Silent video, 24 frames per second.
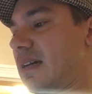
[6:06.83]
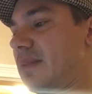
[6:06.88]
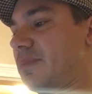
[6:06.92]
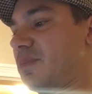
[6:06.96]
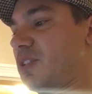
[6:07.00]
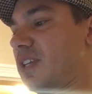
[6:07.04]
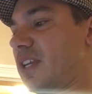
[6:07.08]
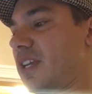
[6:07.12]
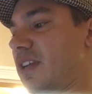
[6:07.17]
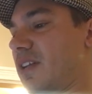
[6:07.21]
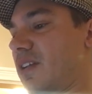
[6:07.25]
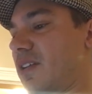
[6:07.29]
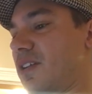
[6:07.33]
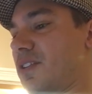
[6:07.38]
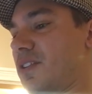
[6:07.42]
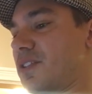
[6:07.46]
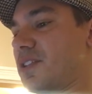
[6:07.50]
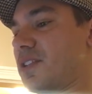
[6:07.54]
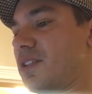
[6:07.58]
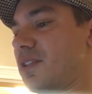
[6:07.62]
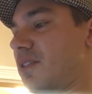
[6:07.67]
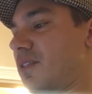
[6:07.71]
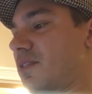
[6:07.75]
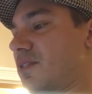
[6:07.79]
She
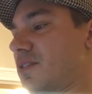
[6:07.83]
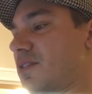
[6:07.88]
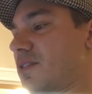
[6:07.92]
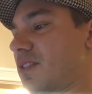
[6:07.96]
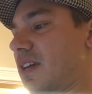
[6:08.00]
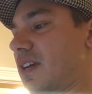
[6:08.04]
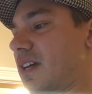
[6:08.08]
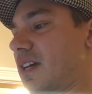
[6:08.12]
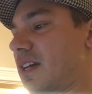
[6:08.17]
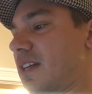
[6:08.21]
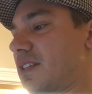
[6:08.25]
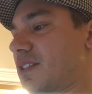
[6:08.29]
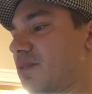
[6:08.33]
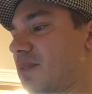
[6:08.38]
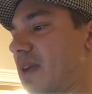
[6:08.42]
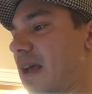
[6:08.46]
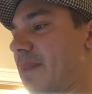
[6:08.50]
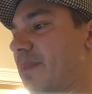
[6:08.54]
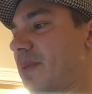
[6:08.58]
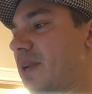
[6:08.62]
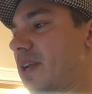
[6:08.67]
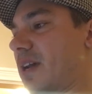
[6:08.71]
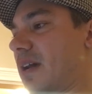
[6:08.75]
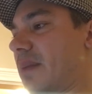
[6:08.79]
also owns, to
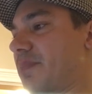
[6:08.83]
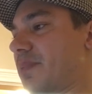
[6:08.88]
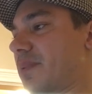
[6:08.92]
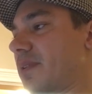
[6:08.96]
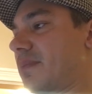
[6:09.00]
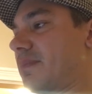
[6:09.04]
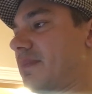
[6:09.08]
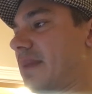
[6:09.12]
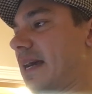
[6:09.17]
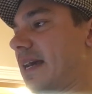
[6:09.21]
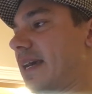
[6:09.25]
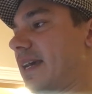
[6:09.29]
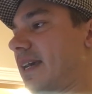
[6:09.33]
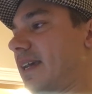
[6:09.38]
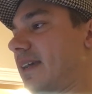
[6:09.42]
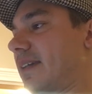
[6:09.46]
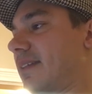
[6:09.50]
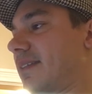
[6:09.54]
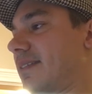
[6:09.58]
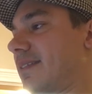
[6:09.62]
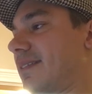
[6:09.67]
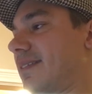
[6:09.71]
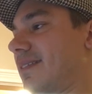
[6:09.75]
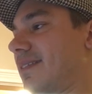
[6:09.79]
wrap it up,
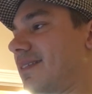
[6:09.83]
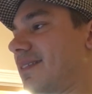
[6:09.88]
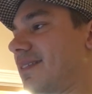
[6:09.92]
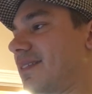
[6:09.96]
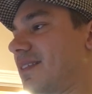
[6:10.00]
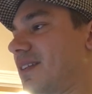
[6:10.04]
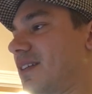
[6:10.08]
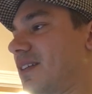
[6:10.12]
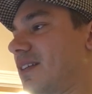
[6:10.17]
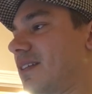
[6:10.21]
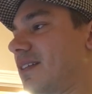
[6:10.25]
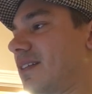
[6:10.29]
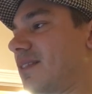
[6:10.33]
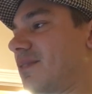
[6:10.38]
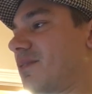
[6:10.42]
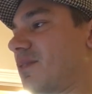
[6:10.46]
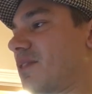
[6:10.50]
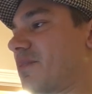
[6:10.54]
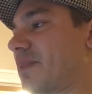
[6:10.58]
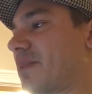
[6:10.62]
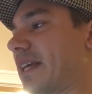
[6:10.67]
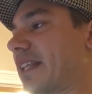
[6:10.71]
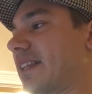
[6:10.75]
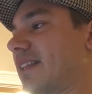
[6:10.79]
one
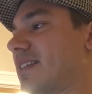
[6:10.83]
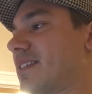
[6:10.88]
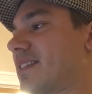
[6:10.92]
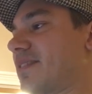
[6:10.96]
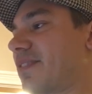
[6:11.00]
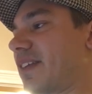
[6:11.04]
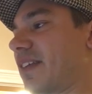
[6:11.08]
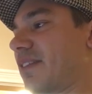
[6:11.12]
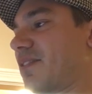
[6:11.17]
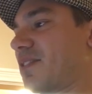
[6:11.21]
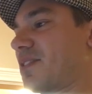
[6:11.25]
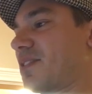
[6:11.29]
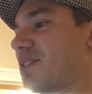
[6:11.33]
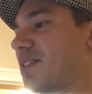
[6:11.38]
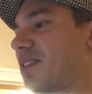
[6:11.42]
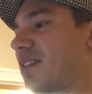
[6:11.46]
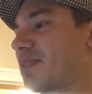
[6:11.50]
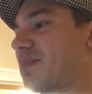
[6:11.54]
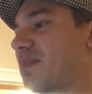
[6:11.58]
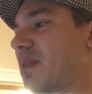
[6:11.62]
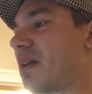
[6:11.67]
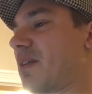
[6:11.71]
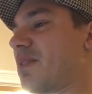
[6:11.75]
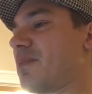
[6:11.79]
of my least favorite
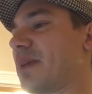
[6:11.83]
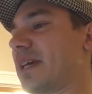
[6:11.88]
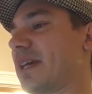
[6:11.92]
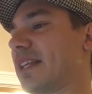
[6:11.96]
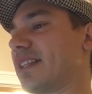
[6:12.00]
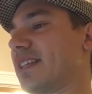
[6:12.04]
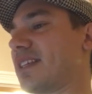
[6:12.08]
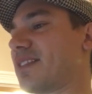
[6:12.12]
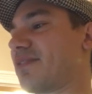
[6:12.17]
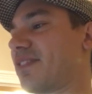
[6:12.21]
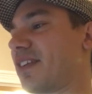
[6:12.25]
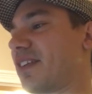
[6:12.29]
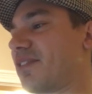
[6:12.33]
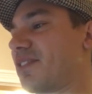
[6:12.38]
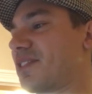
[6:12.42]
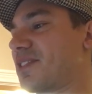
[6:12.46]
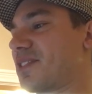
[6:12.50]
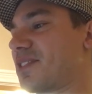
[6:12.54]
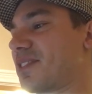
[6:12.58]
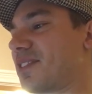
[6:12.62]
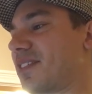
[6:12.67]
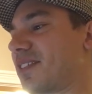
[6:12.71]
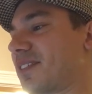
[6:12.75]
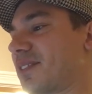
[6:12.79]
stocks, probably my least favorite
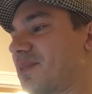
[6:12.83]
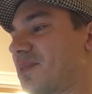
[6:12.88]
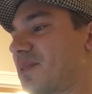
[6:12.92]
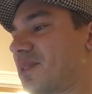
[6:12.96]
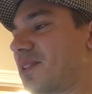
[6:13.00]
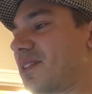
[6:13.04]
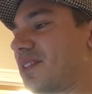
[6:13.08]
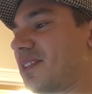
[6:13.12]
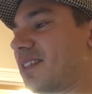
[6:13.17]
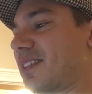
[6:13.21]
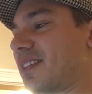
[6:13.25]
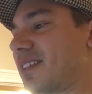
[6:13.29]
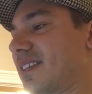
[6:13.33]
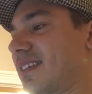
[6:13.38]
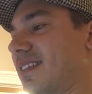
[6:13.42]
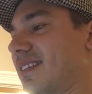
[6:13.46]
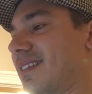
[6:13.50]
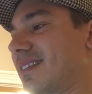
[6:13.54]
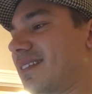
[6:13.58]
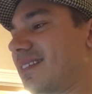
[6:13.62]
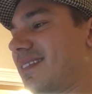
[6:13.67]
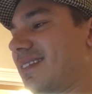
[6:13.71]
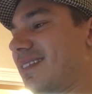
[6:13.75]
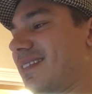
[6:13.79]
stock in the world,
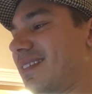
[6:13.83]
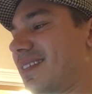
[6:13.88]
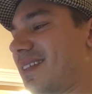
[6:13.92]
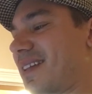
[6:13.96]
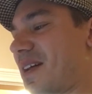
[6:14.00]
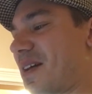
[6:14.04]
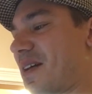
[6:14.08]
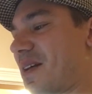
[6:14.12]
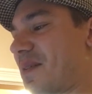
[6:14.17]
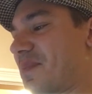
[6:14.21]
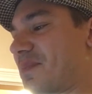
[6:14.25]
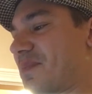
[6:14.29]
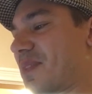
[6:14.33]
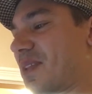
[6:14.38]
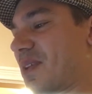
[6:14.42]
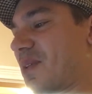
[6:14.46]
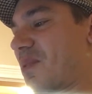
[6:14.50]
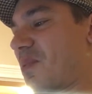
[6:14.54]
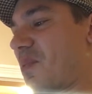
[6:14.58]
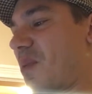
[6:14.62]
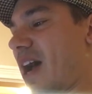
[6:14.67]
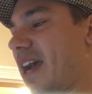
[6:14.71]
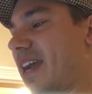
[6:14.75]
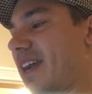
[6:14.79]

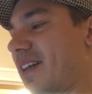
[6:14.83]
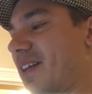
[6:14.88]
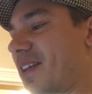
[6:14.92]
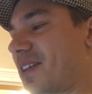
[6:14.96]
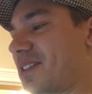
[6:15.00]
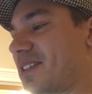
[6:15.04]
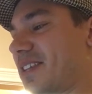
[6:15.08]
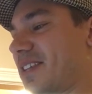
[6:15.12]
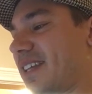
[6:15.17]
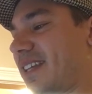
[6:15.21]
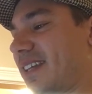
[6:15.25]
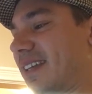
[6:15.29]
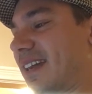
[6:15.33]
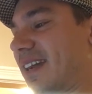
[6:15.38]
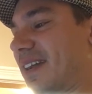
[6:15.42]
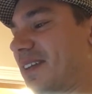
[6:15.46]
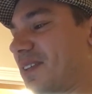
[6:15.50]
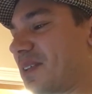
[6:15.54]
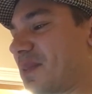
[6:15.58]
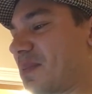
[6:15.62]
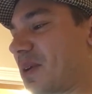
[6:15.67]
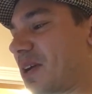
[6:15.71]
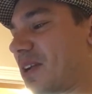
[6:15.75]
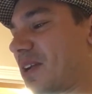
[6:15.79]
YRD. I
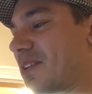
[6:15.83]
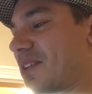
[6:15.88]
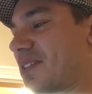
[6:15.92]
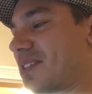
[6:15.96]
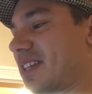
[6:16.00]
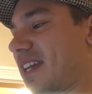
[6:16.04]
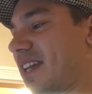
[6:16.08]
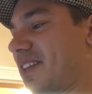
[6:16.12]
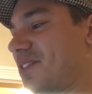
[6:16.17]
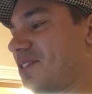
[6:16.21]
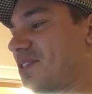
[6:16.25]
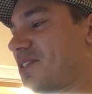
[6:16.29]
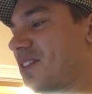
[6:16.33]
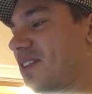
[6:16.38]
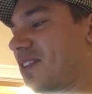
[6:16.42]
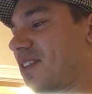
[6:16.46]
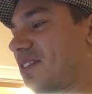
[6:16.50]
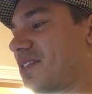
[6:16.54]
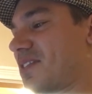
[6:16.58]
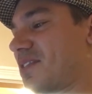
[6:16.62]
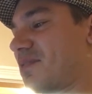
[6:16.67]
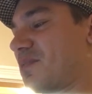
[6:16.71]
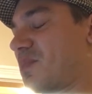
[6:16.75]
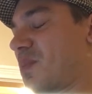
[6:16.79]
only bought her 10
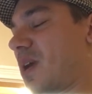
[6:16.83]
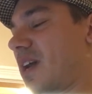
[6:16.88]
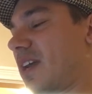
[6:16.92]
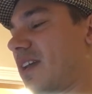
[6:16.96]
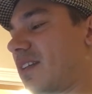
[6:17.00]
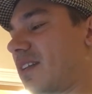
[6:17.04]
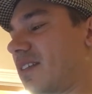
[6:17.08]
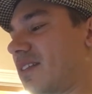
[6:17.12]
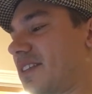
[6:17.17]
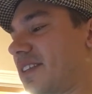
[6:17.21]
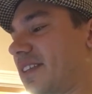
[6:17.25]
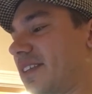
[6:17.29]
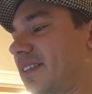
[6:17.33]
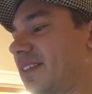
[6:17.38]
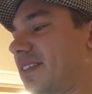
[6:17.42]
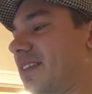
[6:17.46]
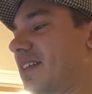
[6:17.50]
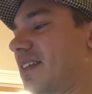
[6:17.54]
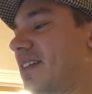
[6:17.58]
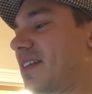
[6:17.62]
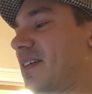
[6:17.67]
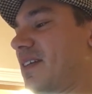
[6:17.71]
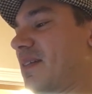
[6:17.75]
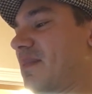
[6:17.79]
shares of YRD
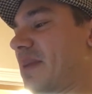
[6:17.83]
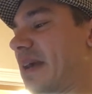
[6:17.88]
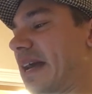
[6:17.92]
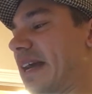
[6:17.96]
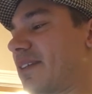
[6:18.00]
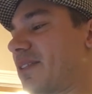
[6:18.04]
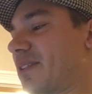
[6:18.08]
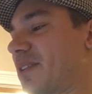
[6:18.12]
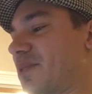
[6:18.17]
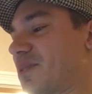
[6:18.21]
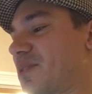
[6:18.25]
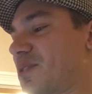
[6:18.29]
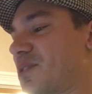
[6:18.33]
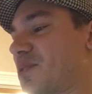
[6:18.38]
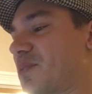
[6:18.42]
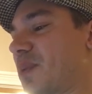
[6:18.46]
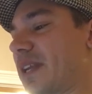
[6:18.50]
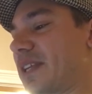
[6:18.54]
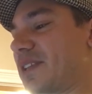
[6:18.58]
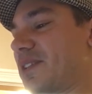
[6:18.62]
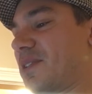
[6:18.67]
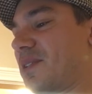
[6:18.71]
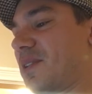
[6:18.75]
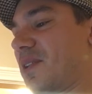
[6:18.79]
back when it was
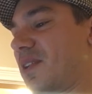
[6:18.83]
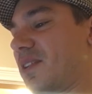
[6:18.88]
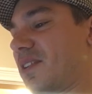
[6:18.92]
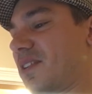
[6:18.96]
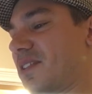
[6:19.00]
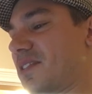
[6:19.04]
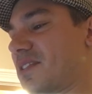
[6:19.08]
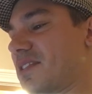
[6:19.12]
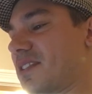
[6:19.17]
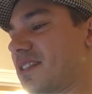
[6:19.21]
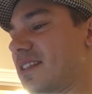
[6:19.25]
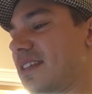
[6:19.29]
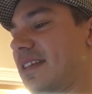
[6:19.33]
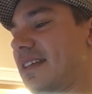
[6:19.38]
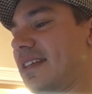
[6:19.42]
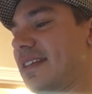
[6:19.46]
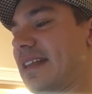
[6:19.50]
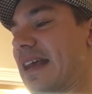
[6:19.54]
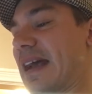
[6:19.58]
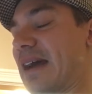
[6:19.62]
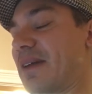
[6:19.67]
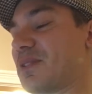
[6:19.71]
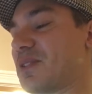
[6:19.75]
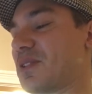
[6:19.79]
$22.
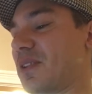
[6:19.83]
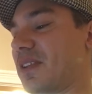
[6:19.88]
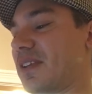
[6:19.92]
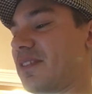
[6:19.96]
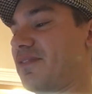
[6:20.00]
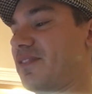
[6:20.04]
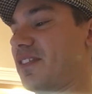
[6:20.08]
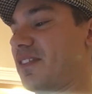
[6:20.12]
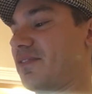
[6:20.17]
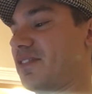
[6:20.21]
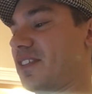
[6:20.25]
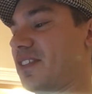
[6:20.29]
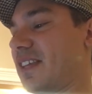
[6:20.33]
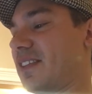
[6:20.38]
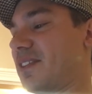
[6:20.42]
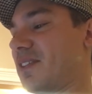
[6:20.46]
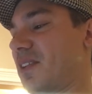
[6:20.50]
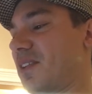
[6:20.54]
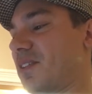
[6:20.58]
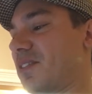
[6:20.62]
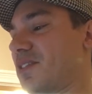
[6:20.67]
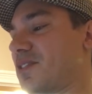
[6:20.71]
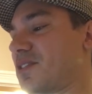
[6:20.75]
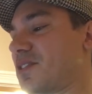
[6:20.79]
Now it's only
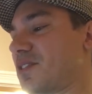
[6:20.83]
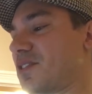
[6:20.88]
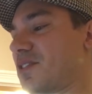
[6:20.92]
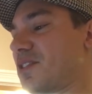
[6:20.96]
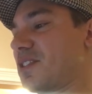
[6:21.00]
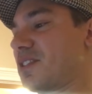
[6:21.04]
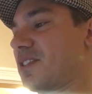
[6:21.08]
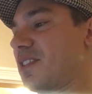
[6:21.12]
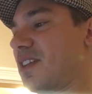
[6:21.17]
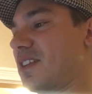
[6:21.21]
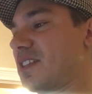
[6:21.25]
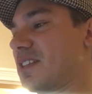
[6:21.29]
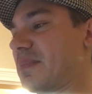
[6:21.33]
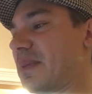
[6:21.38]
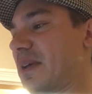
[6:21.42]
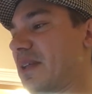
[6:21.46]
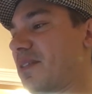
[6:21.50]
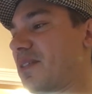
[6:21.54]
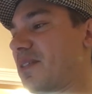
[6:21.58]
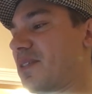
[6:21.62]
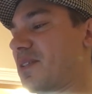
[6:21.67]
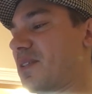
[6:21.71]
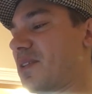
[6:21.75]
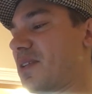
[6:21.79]
$15, so she's lost
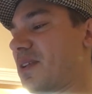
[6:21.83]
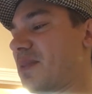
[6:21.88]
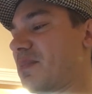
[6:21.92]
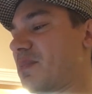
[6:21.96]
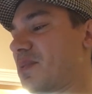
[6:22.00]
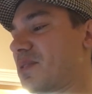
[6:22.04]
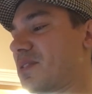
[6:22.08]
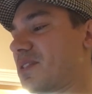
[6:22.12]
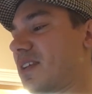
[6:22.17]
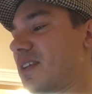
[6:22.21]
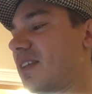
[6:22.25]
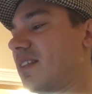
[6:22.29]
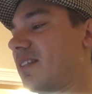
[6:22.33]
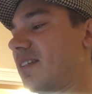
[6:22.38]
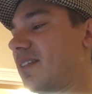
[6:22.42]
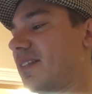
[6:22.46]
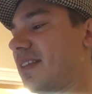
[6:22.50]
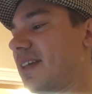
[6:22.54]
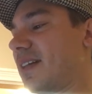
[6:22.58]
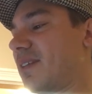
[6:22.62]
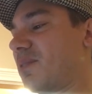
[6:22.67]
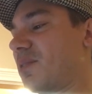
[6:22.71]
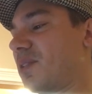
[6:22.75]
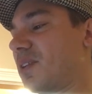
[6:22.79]
about 30%
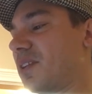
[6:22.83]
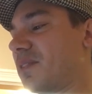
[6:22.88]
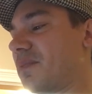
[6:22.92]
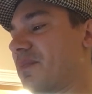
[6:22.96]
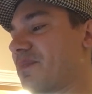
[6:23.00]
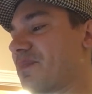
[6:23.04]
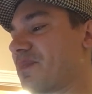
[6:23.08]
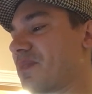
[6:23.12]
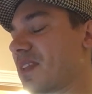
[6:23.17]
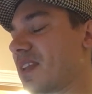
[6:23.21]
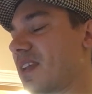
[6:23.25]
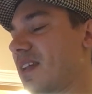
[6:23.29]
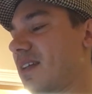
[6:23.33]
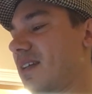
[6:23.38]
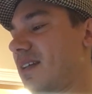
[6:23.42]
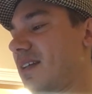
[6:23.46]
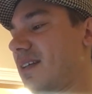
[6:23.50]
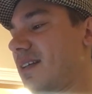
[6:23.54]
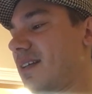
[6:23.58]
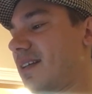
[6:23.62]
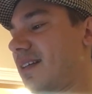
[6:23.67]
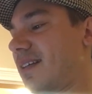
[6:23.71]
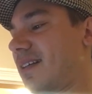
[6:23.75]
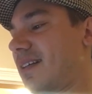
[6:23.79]
on that one.
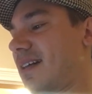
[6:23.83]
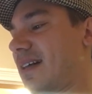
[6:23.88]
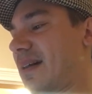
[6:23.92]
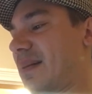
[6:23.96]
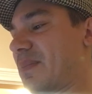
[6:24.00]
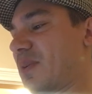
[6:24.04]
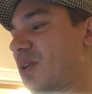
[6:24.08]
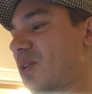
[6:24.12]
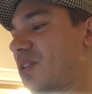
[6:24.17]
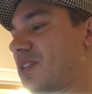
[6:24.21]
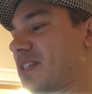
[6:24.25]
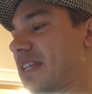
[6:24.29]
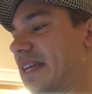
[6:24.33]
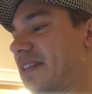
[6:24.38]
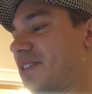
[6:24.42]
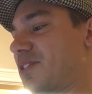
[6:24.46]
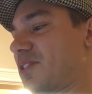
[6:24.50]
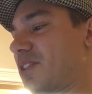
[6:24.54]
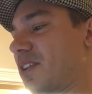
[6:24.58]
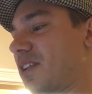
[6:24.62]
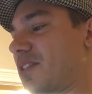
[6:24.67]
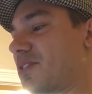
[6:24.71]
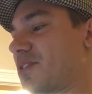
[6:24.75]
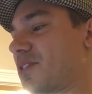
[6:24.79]
Her 10
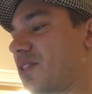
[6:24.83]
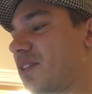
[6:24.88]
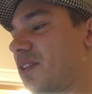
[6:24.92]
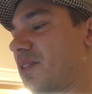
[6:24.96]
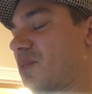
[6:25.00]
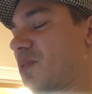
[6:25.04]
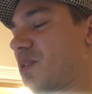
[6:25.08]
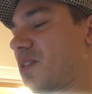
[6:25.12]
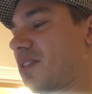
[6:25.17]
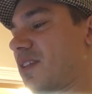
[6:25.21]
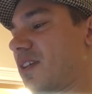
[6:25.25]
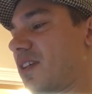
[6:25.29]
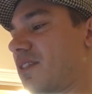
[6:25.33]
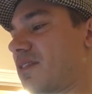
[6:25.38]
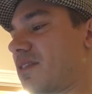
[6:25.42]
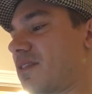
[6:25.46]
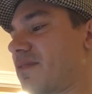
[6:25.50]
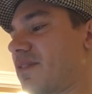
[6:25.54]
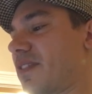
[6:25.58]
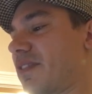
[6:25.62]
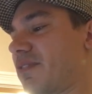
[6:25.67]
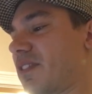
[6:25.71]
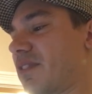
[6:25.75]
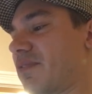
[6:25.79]
shares are only worth
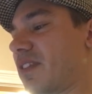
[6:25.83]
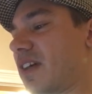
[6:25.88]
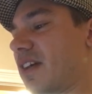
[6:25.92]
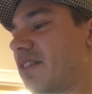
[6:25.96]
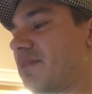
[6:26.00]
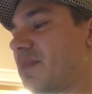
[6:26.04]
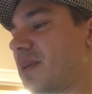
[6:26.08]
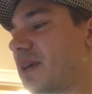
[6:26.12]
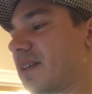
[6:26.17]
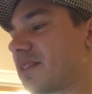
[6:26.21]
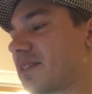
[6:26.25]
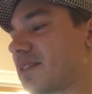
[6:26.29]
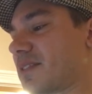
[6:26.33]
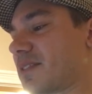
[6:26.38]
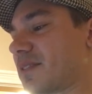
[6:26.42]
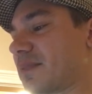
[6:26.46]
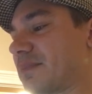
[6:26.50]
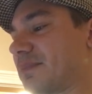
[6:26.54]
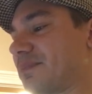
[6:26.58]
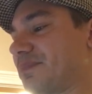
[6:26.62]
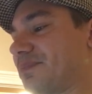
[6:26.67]
$155.